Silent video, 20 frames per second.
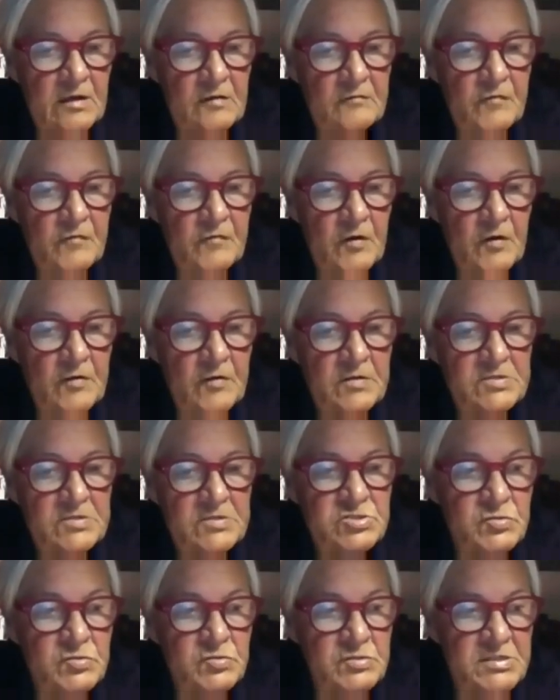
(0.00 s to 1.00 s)
for the
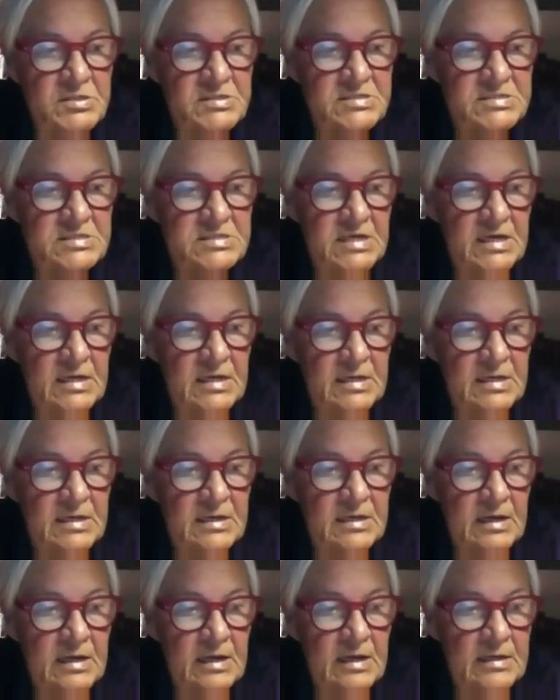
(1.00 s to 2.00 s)
students
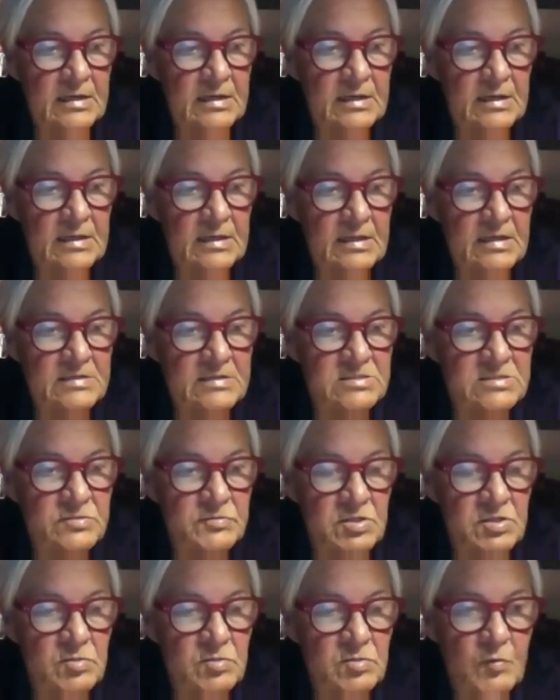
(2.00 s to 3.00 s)
in these
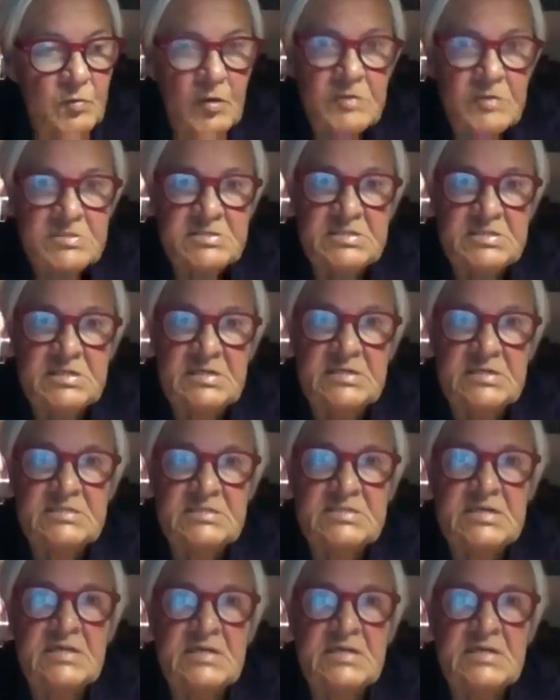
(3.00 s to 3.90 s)
universities,